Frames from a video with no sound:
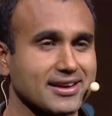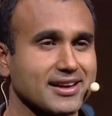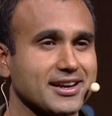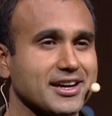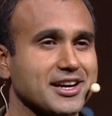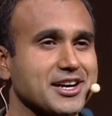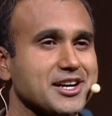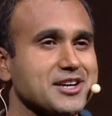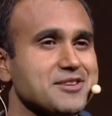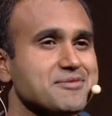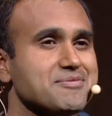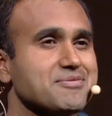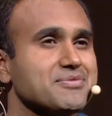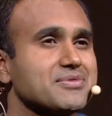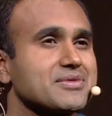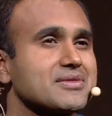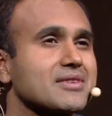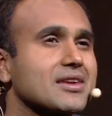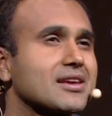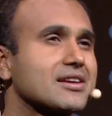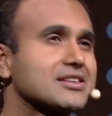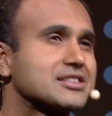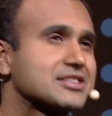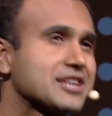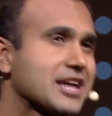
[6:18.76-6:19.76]

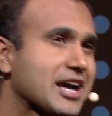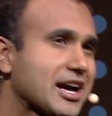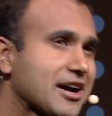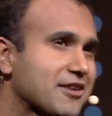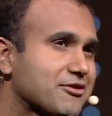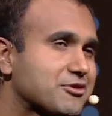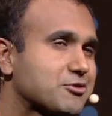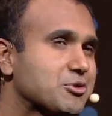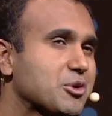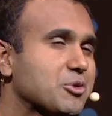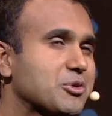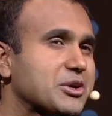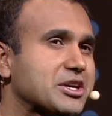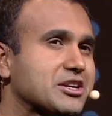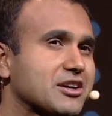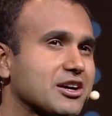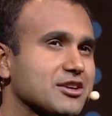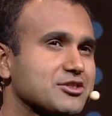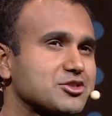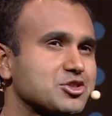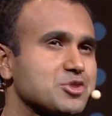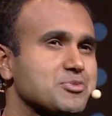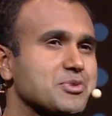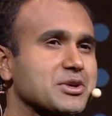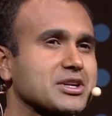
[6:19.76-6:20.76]
to have what we
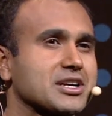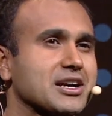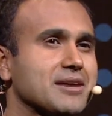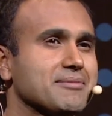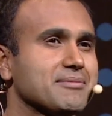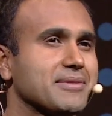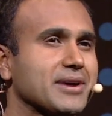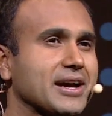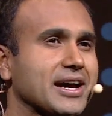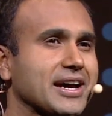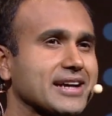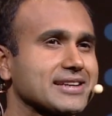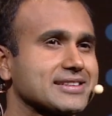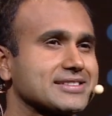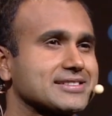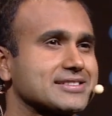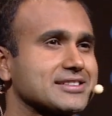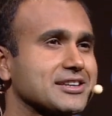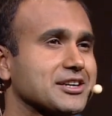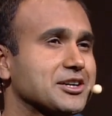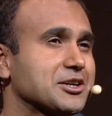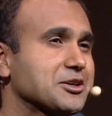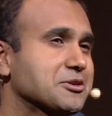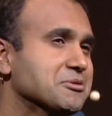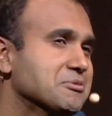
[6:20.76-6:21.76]
call super comebacks.
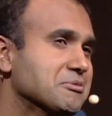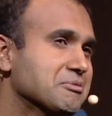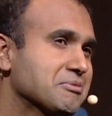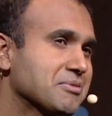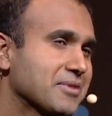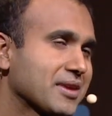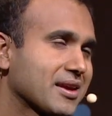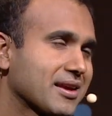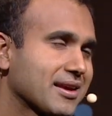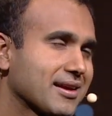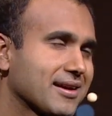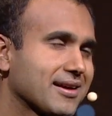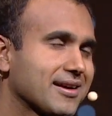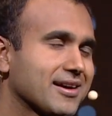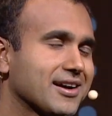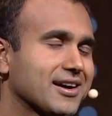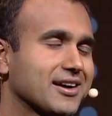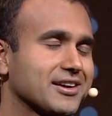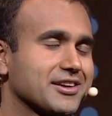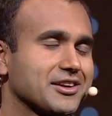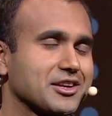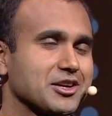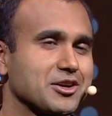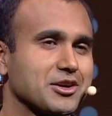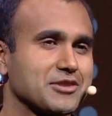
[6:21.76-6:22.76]
So,
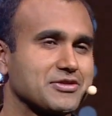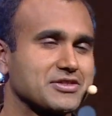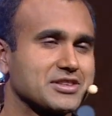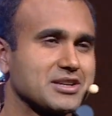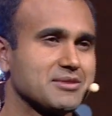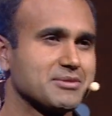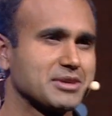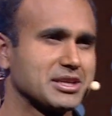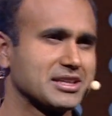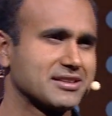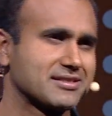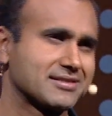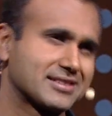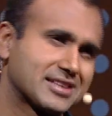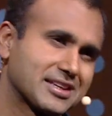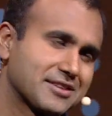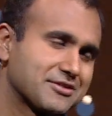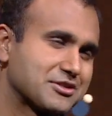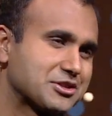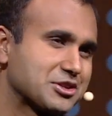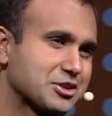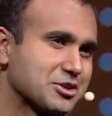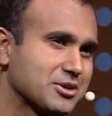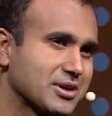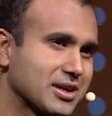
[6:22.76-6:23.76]
if somebody
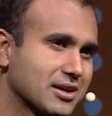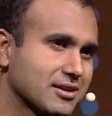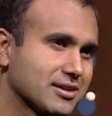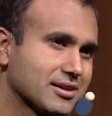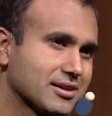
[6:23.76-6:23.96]
gives you a